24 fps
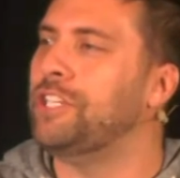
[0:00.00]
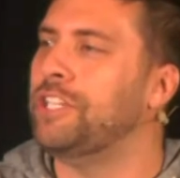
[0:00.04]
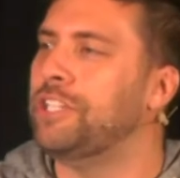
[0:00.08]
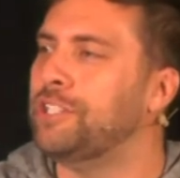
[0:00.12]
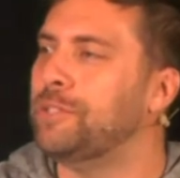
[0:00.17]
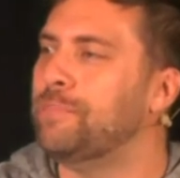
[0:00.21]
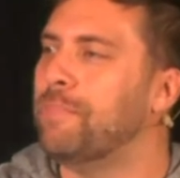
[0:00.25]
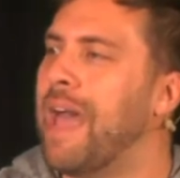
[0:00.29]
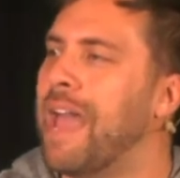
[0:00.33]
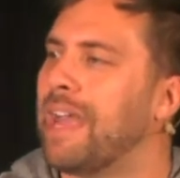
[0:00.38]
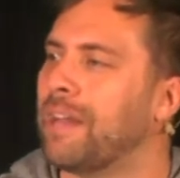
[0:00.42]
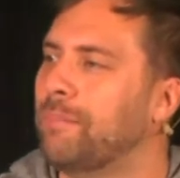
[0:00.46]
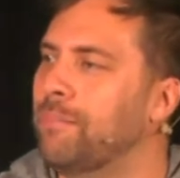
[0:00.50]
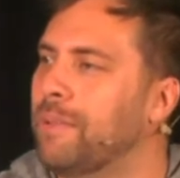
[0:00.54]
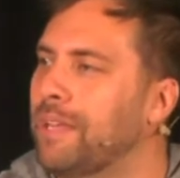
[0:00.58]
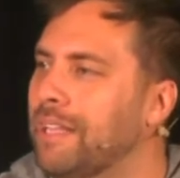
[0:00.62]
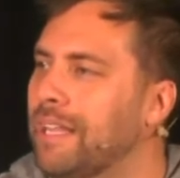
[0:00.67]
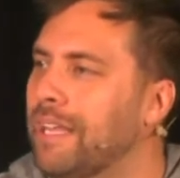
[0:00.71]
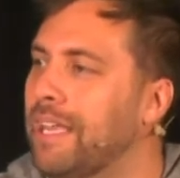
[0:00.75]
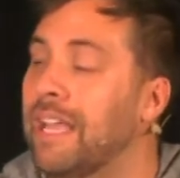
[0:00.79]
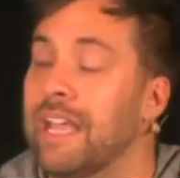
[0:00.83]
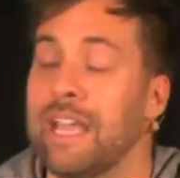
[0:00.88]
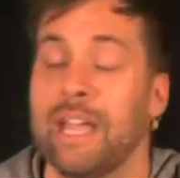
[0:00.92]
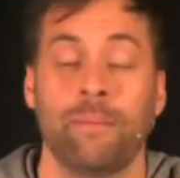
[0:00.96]
smacked
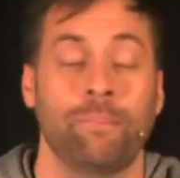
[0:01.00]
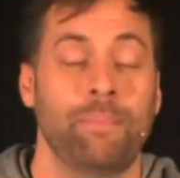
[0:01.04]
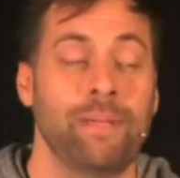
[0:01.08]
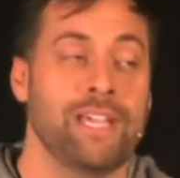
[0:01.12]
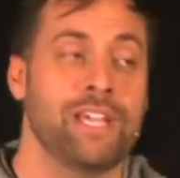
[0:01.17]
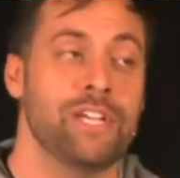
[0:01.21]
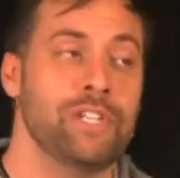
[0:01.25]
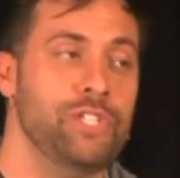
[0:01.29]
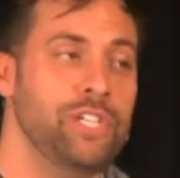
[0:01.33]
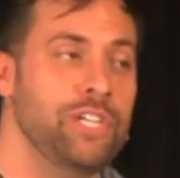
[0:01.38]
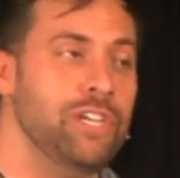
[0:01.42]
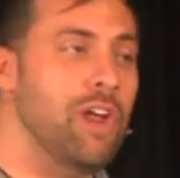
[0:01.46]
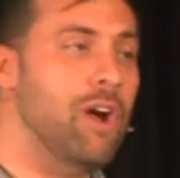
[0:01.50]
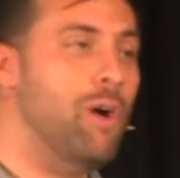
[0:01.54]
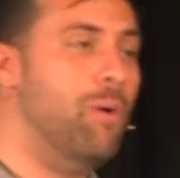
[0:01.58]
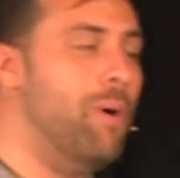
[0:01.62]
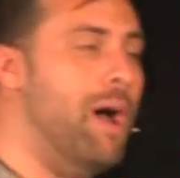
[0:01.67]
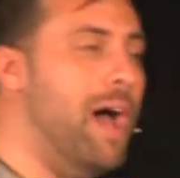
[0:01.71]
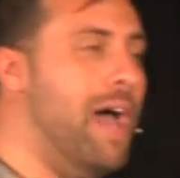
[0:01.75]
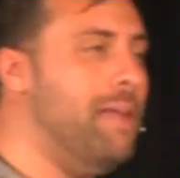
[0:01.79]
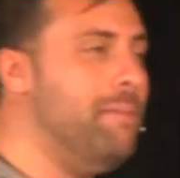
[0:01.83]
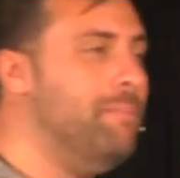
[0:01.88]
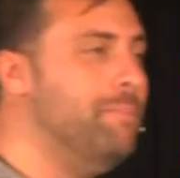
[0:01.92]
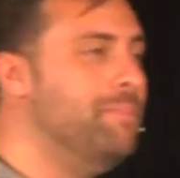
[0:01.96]
Millie. Because you know
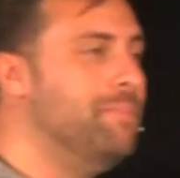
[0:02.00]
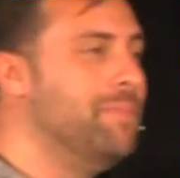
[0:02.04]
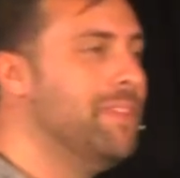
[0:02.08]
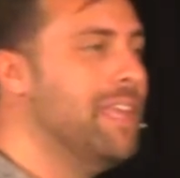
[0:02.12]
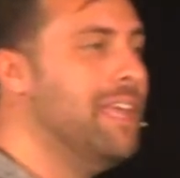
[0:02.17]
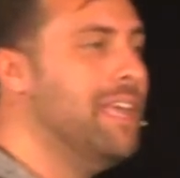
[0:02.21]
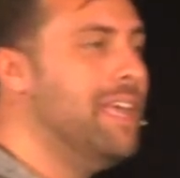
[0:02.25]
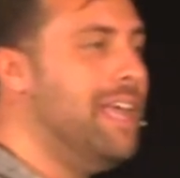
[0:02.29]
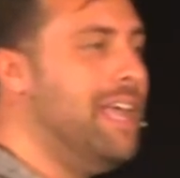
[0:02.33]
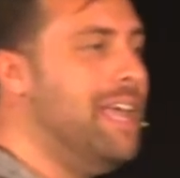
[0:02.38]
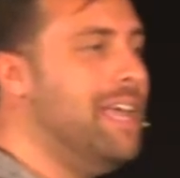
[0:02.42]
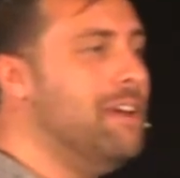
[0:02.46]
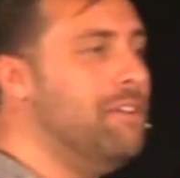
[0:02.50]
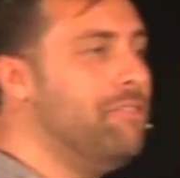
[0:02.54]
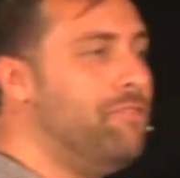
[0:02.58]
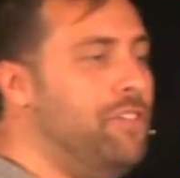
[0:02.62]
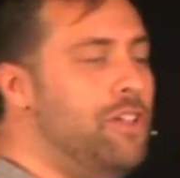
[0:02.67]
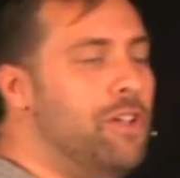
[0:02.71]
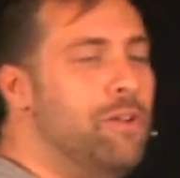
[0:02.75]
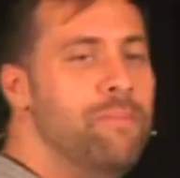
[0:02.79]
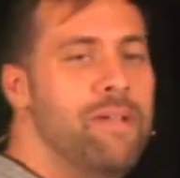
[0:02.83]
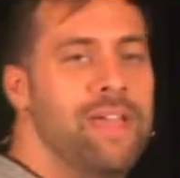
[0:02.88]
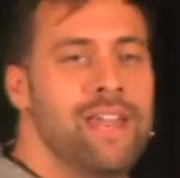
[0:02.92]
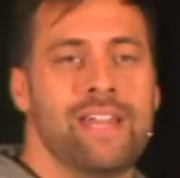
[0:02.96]
what? In a
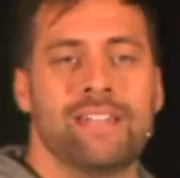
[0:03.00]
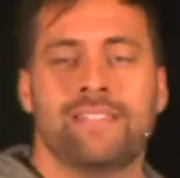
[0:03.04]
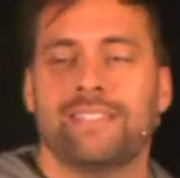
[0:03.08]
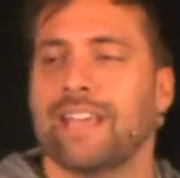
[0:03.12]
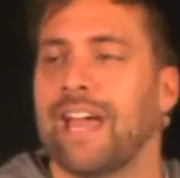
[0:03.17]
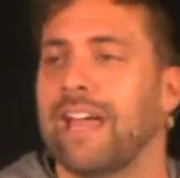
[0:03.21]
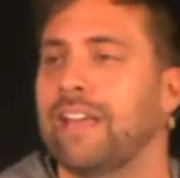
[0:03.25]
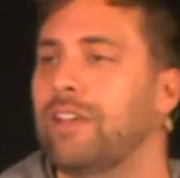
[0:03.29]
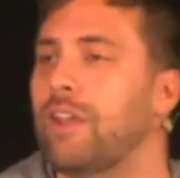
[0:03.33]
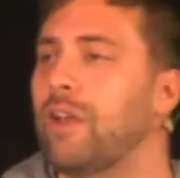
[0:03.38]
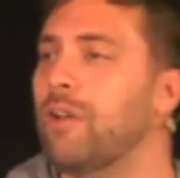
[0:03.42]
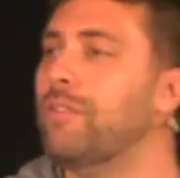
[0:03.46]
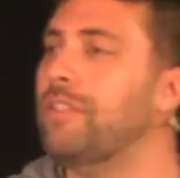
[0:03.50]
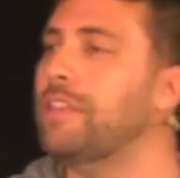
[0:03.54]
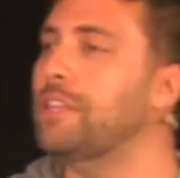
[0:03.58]
few minutes, I know that